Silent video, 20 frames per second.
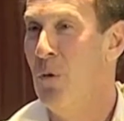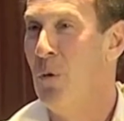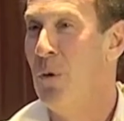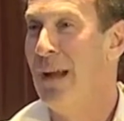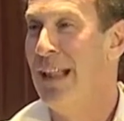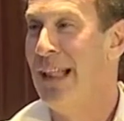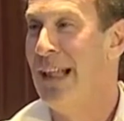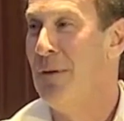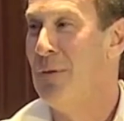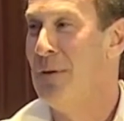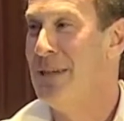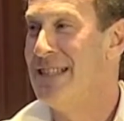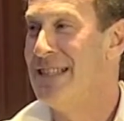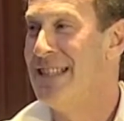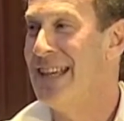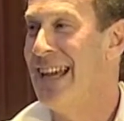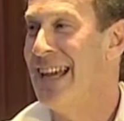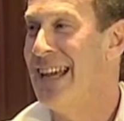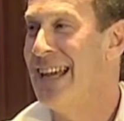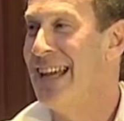While I was
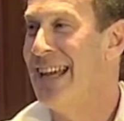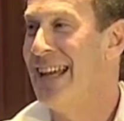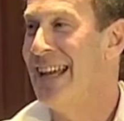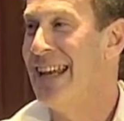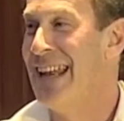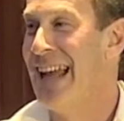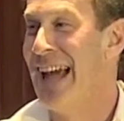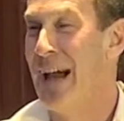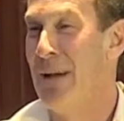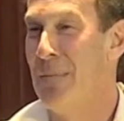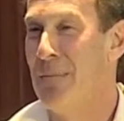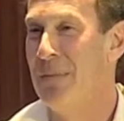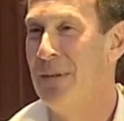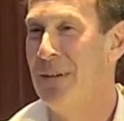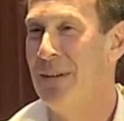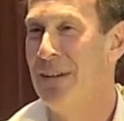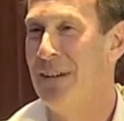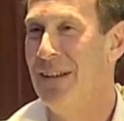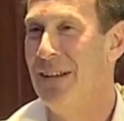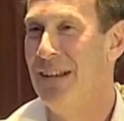taking a nap,
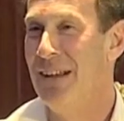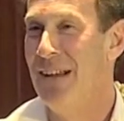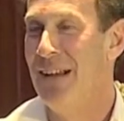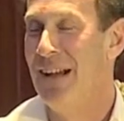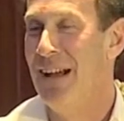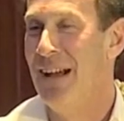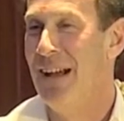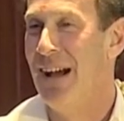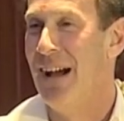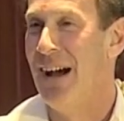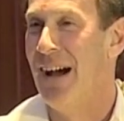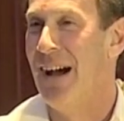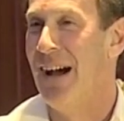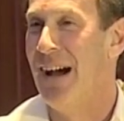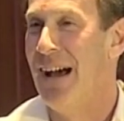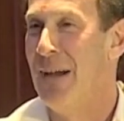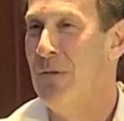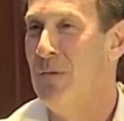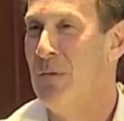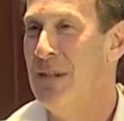
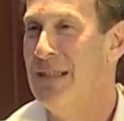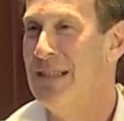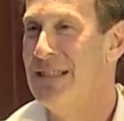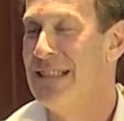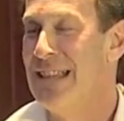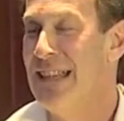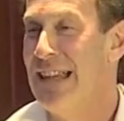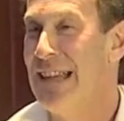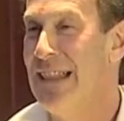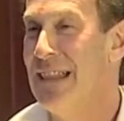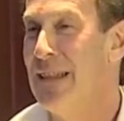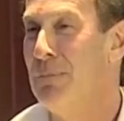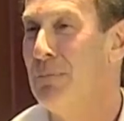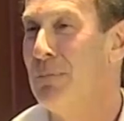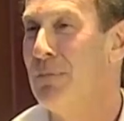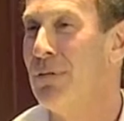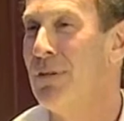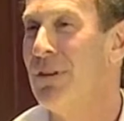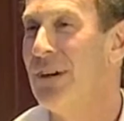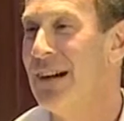I was in the
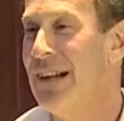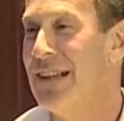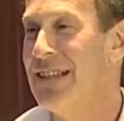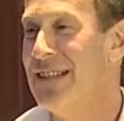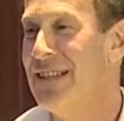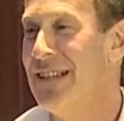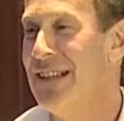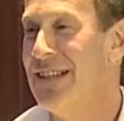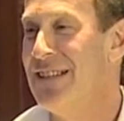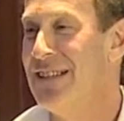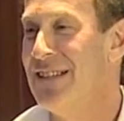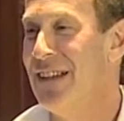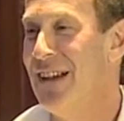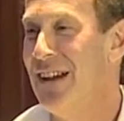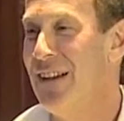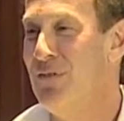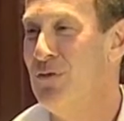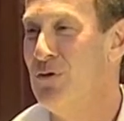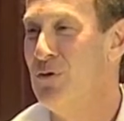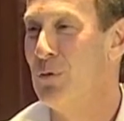process
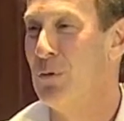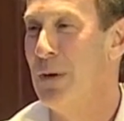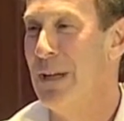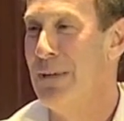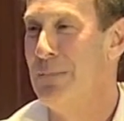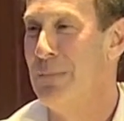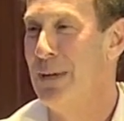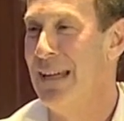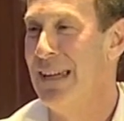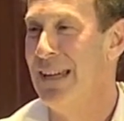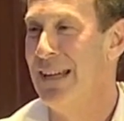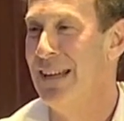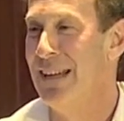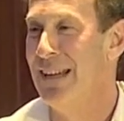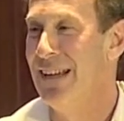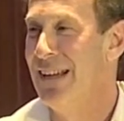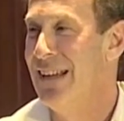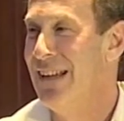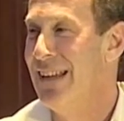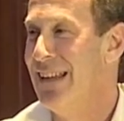of dreaming
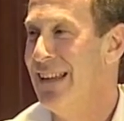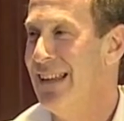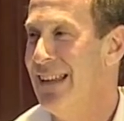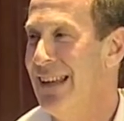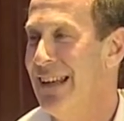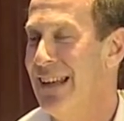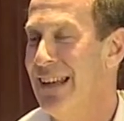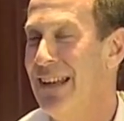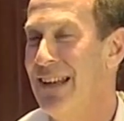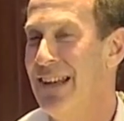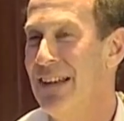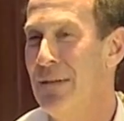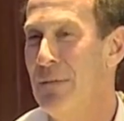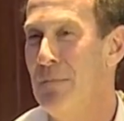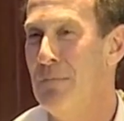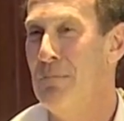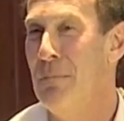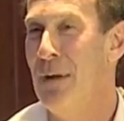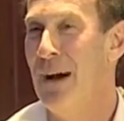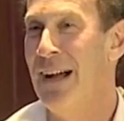
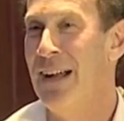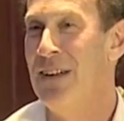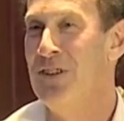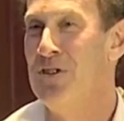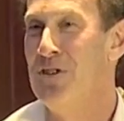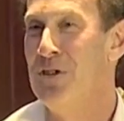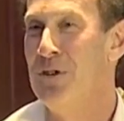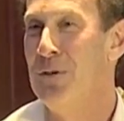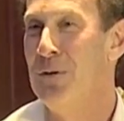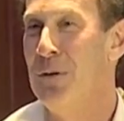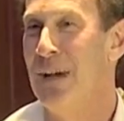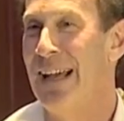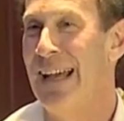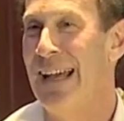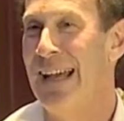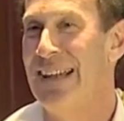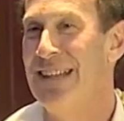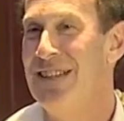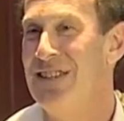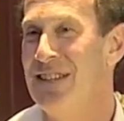that Manju
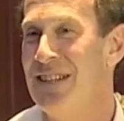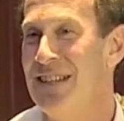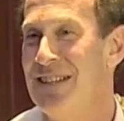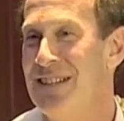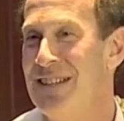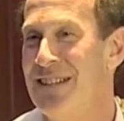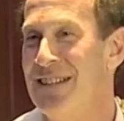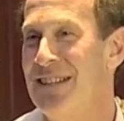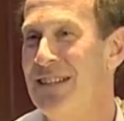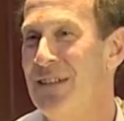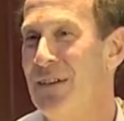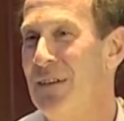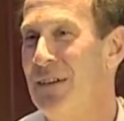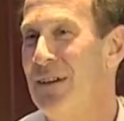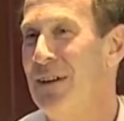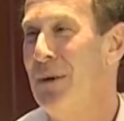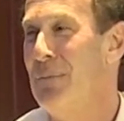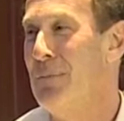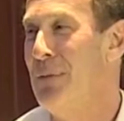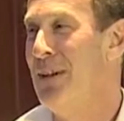had just
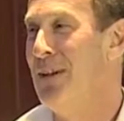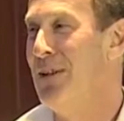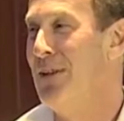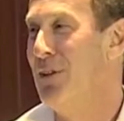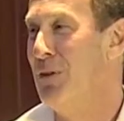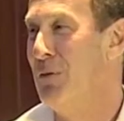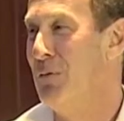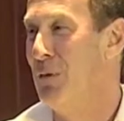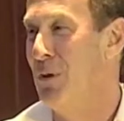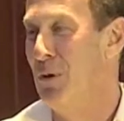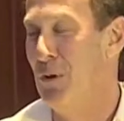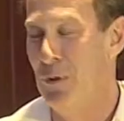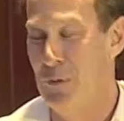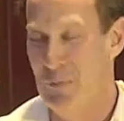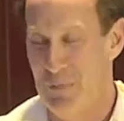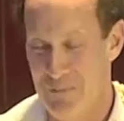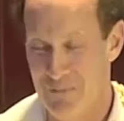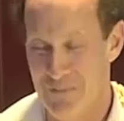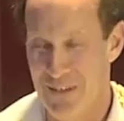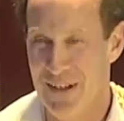come into the
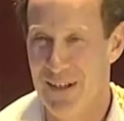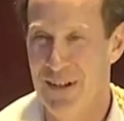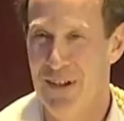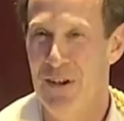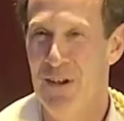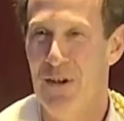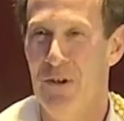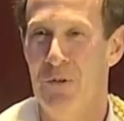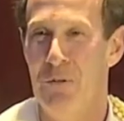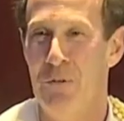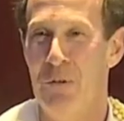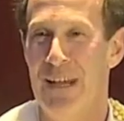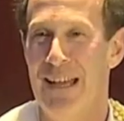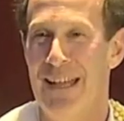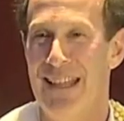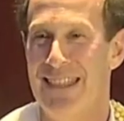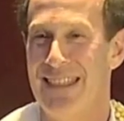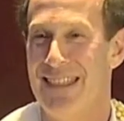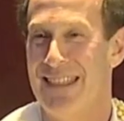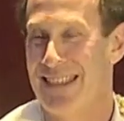room
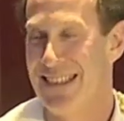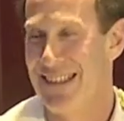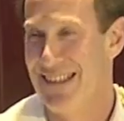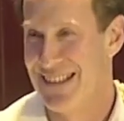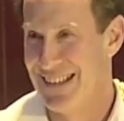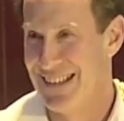with